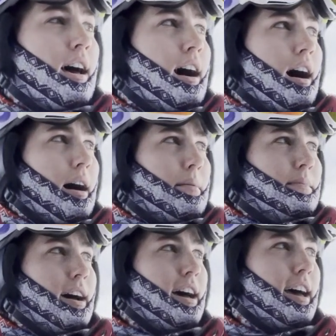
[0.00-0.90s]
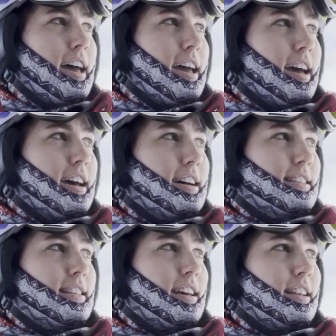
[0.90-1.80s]
um, and
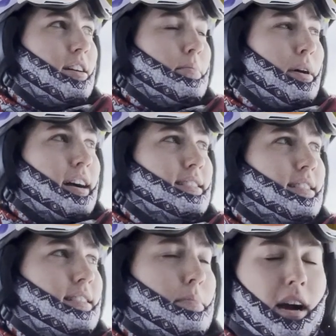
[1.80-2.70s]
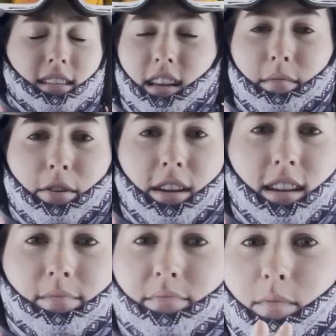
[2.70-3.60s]
then prize prize
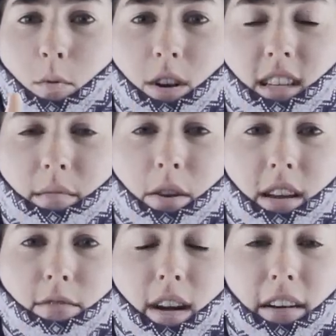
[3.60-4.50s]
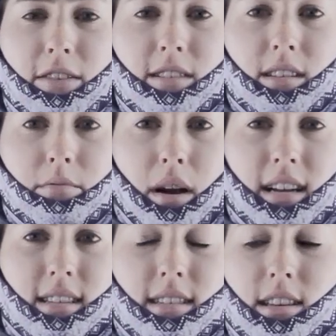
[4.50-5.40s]
ceremony award ceremony raffle
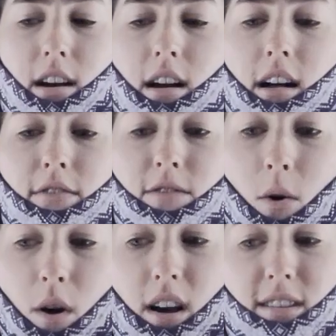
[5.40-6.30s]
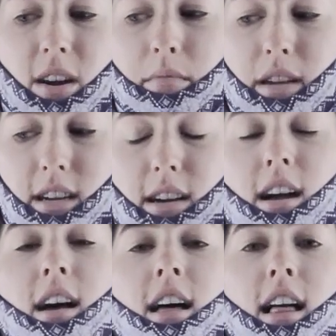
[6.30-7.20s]
prizes are all at four so i'm here
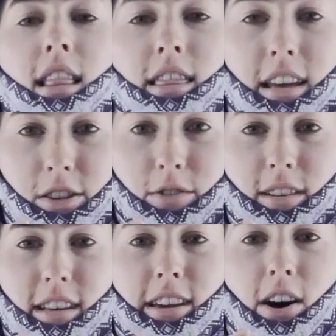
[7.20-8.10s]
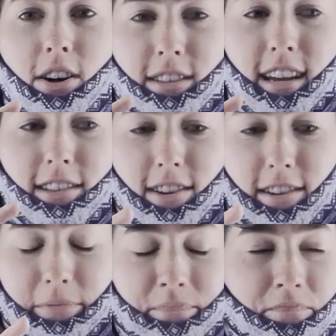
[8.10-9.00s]
literally all day long